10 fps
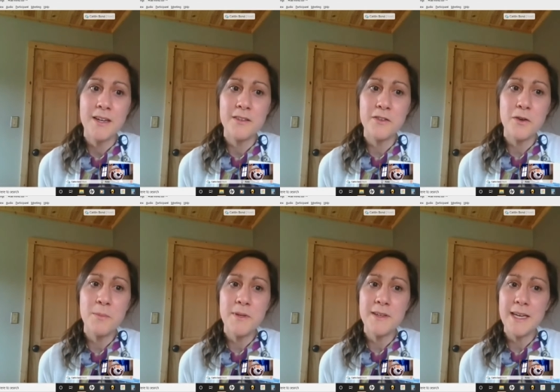and is
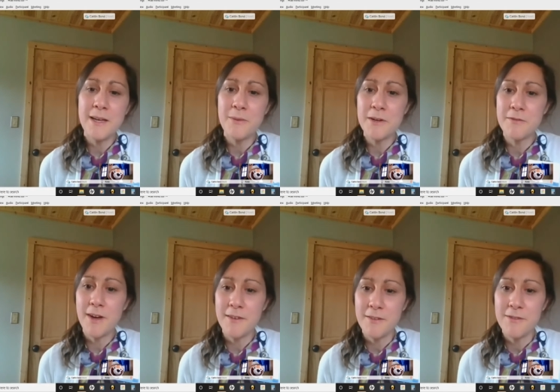open to anyone
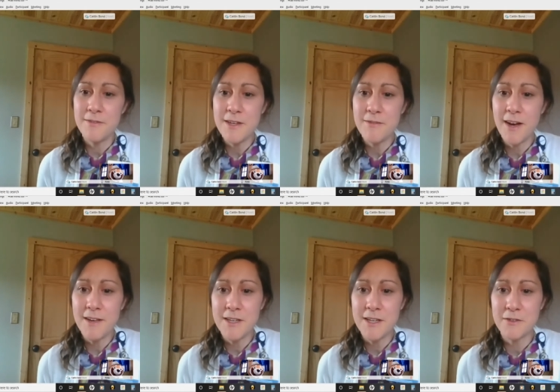
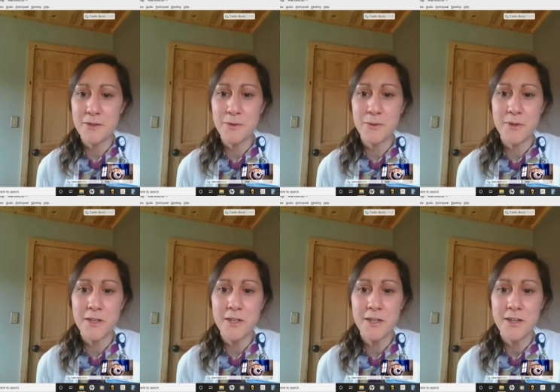55 years or
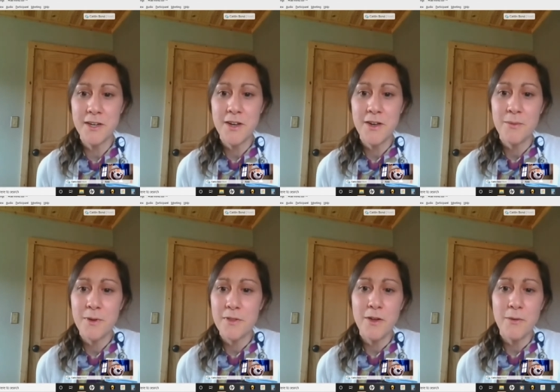older
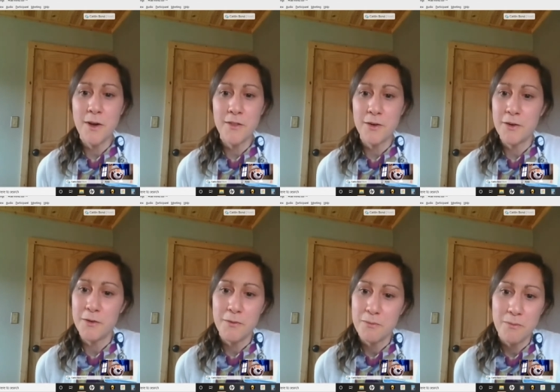with no other
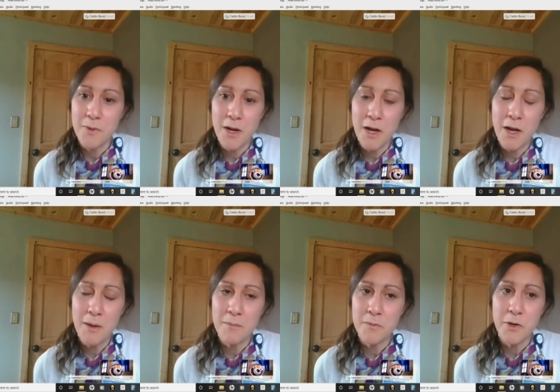
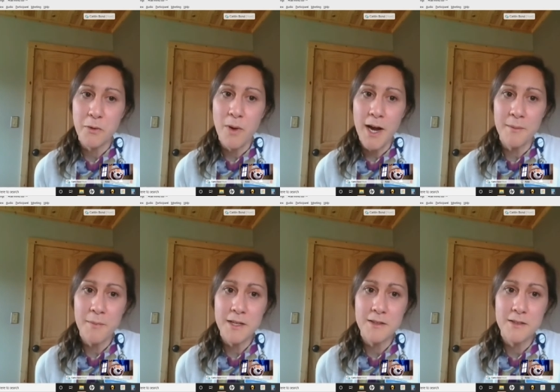um,
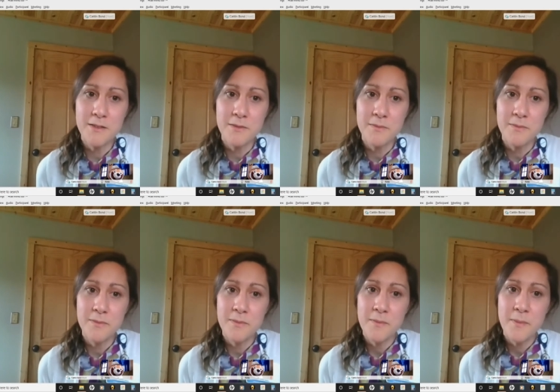requirements
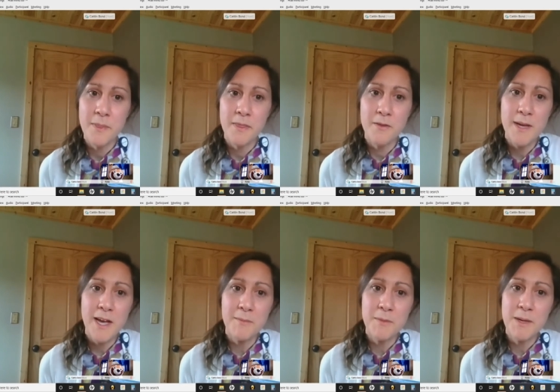to
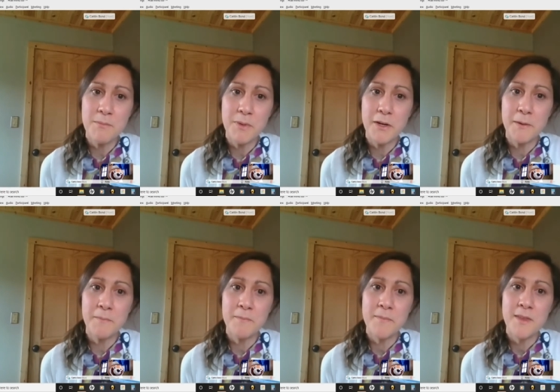become a member.